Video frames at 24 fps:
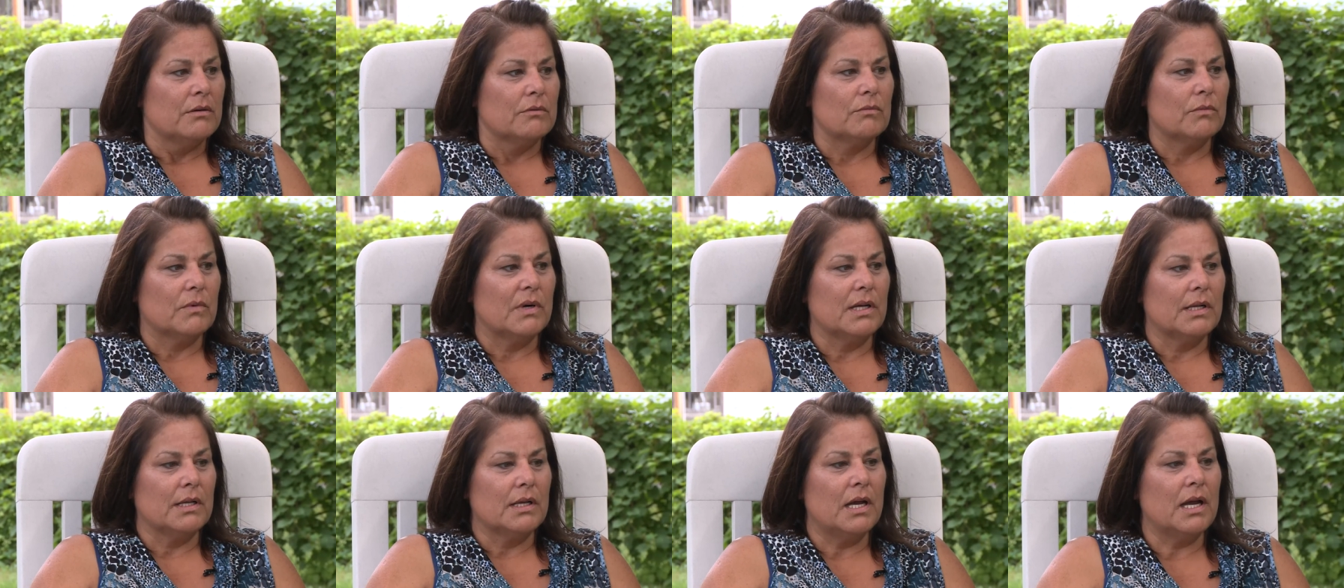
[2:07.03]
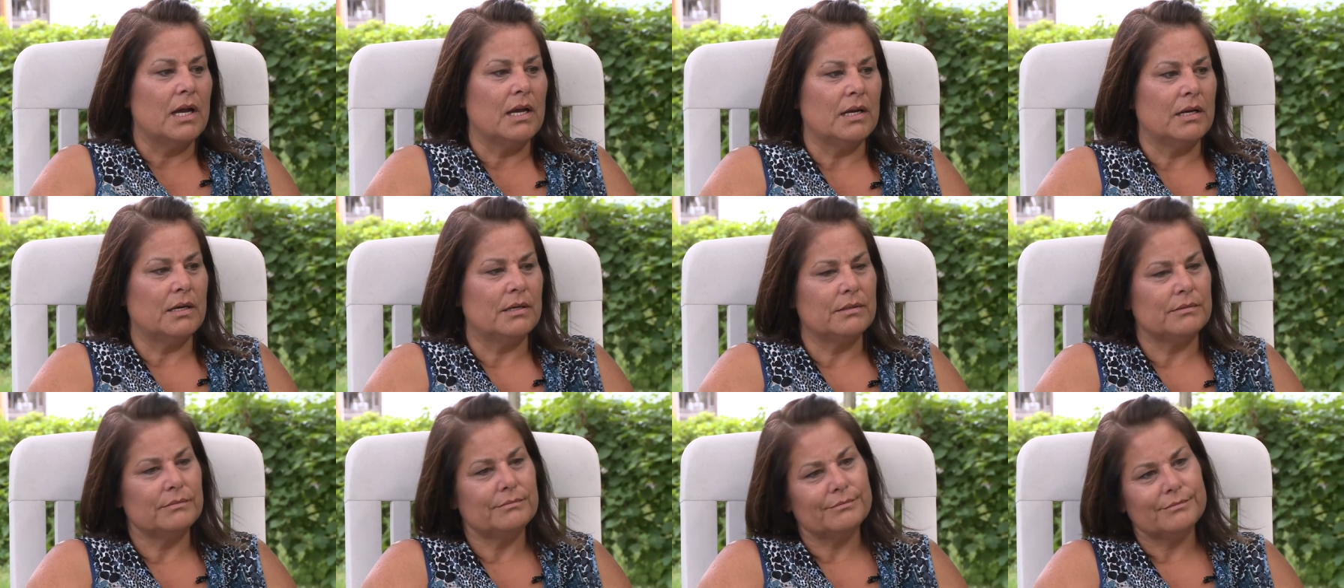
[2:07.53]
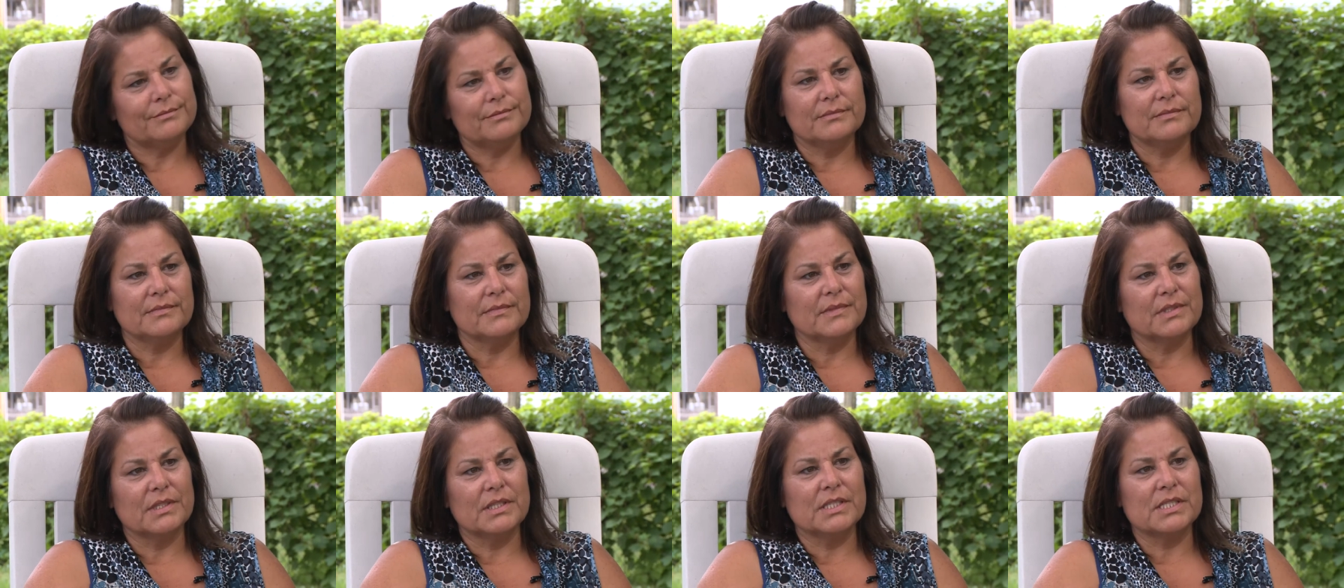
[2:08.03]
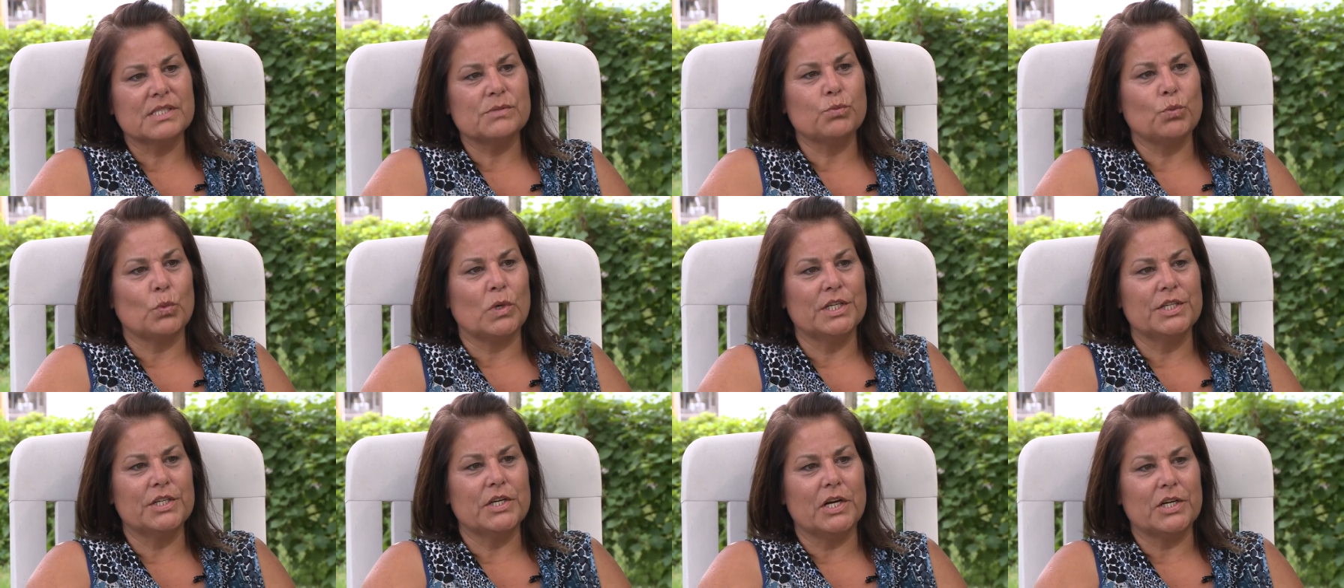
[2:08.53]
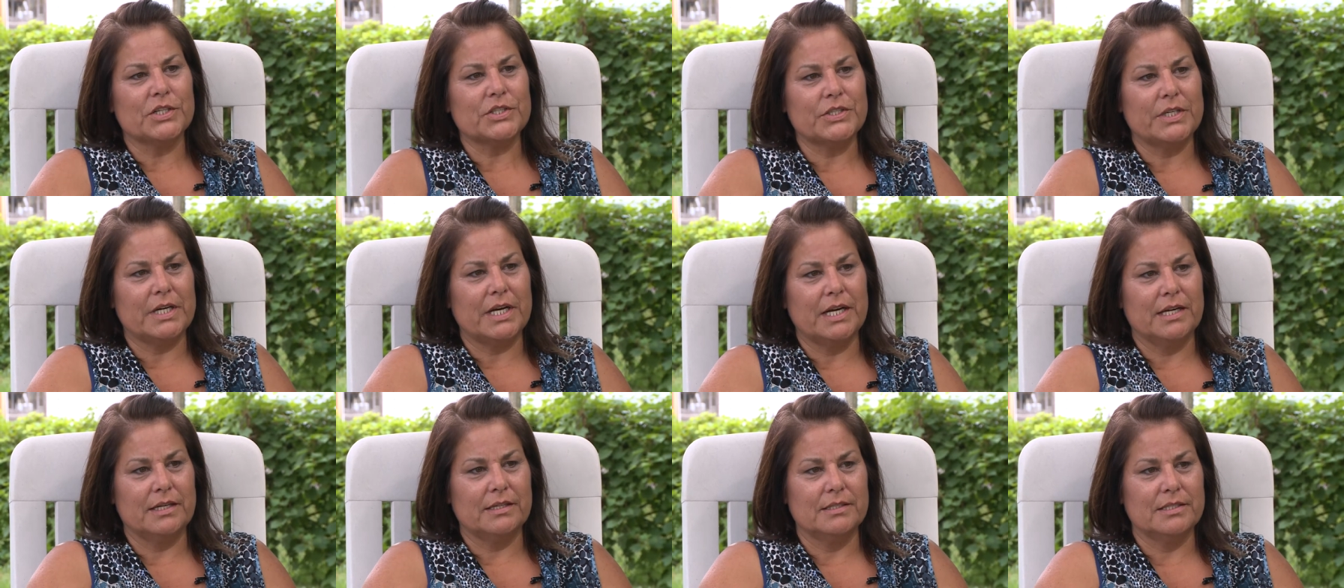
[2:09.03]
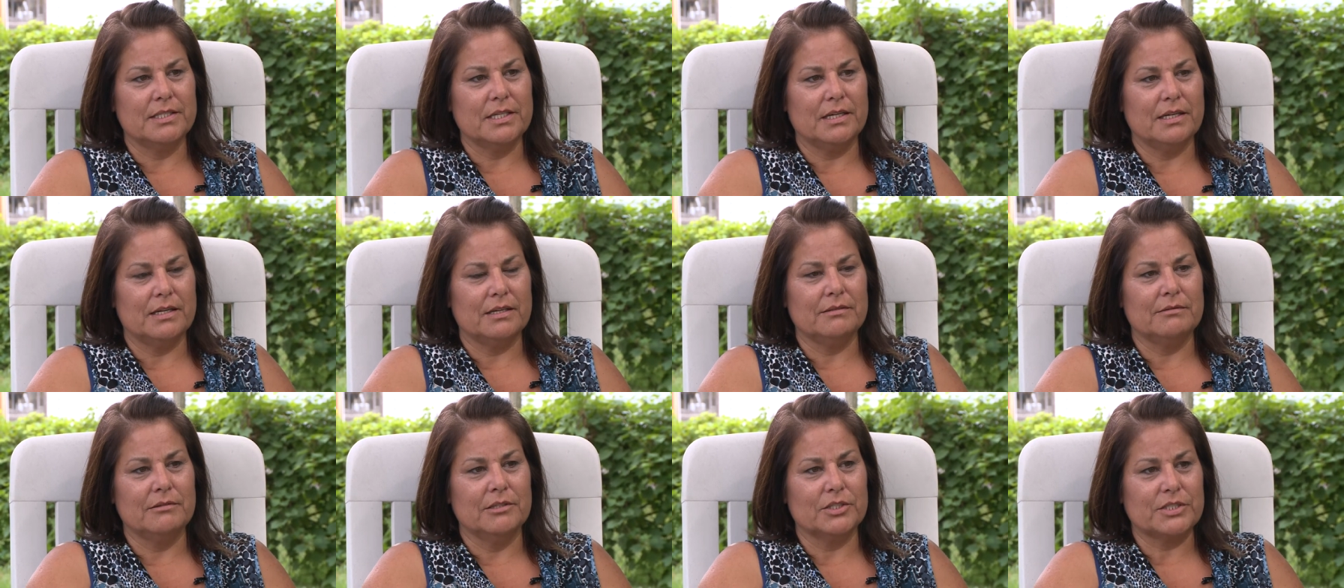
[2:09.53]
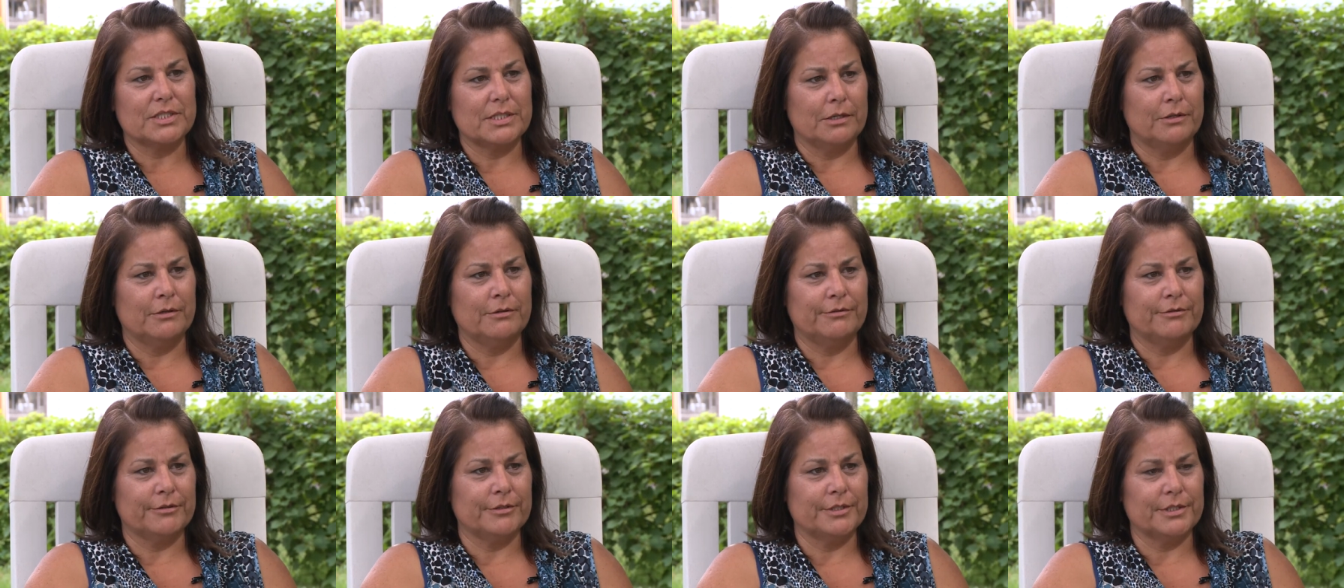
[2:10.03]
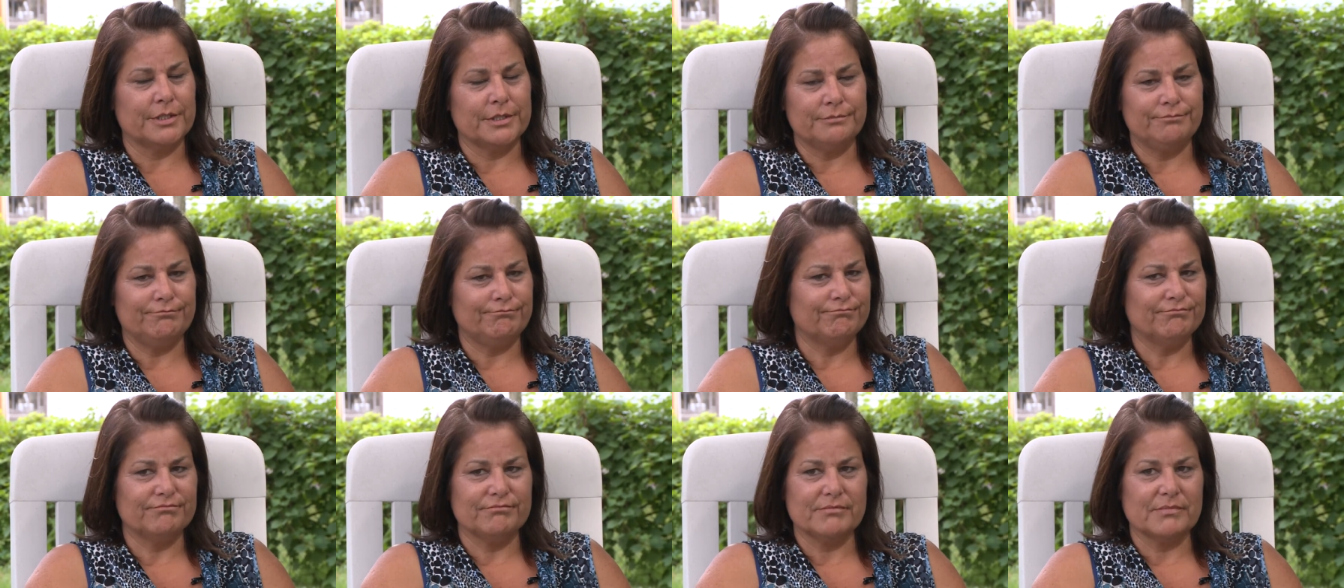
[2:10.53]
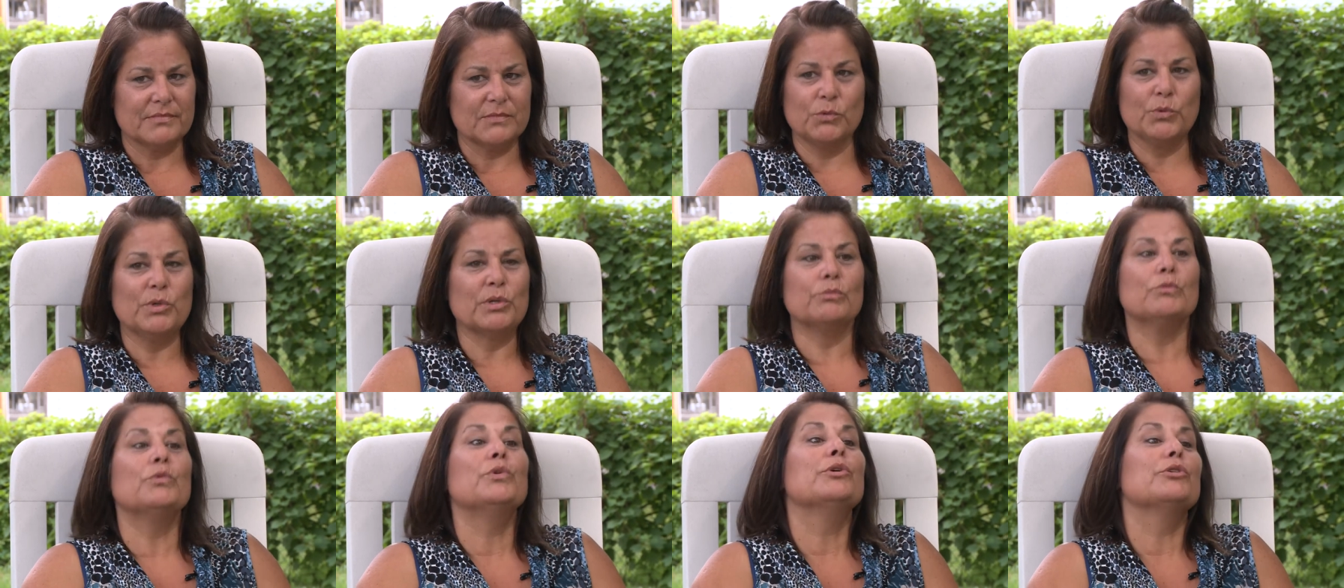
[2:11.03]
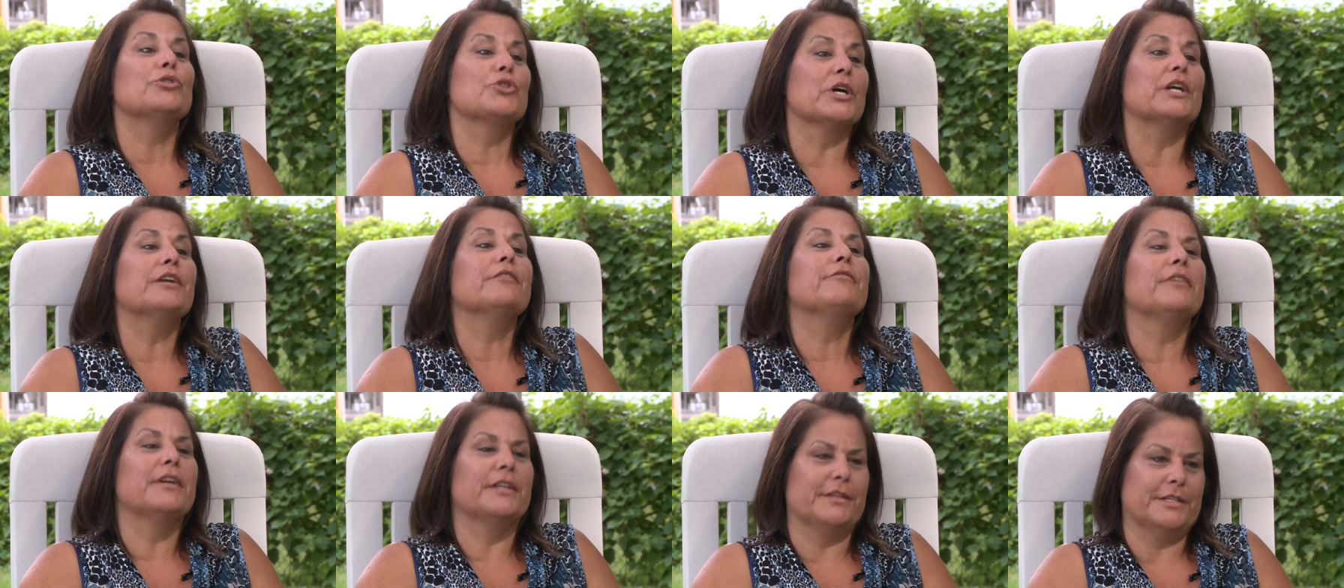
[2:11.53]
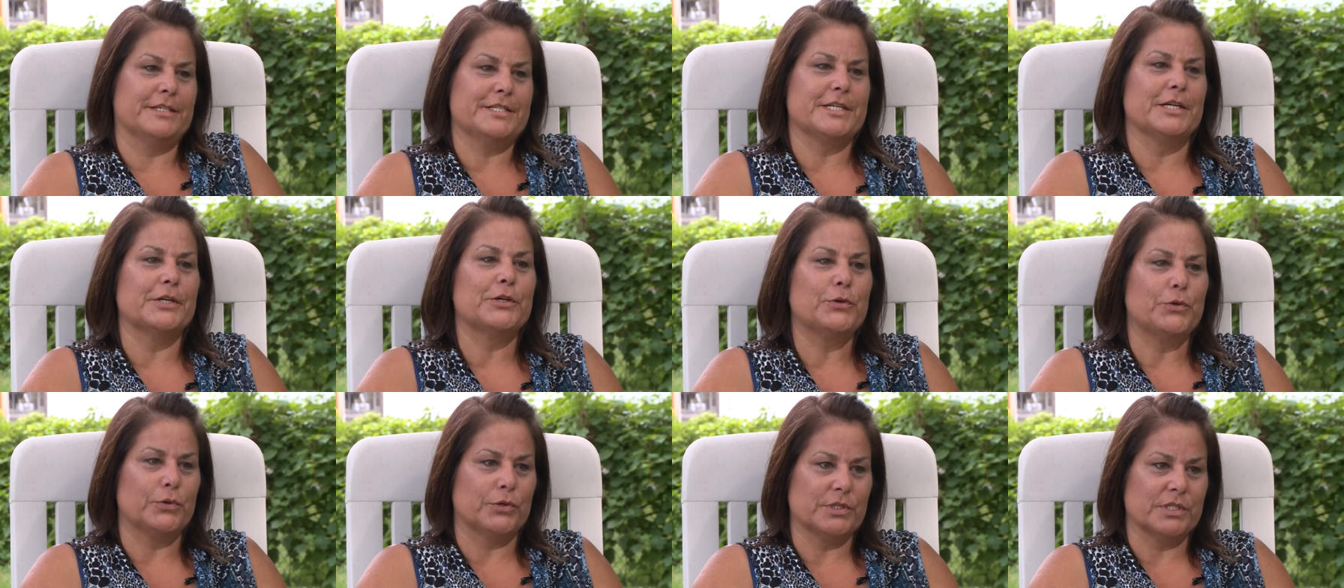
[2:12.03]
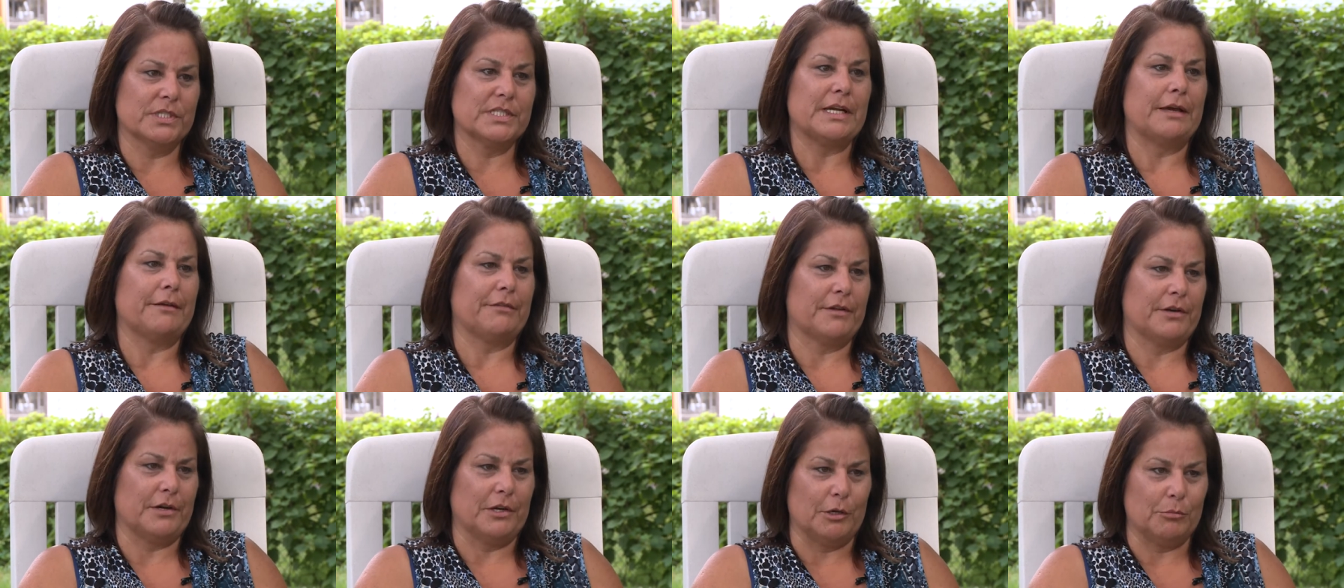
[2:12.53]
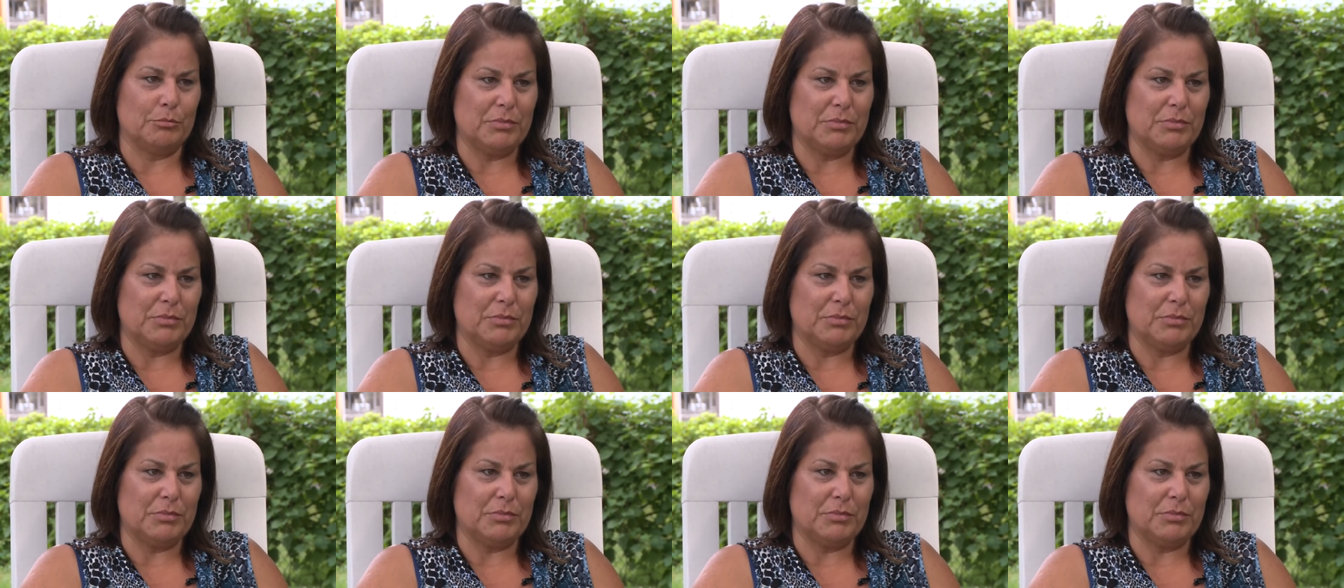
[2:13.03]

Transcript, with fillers: Well, this one doctor had uh, looked over, we were trying to fight the Suncor's ethanol